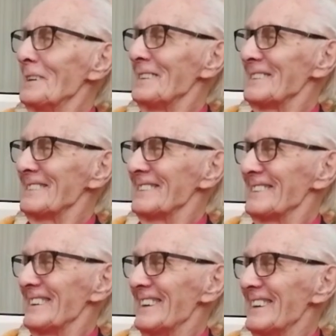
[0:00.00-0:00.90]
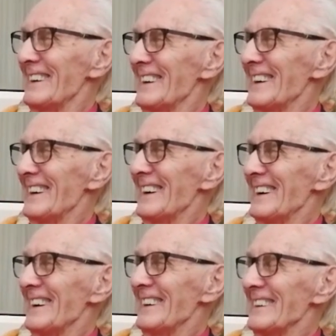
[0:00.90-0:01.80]
That sounds like a
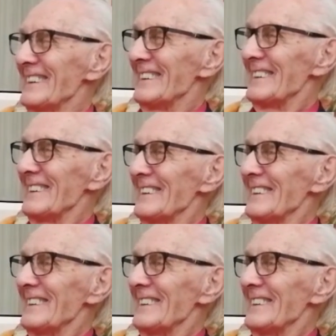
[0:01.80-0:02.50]
traveller's name.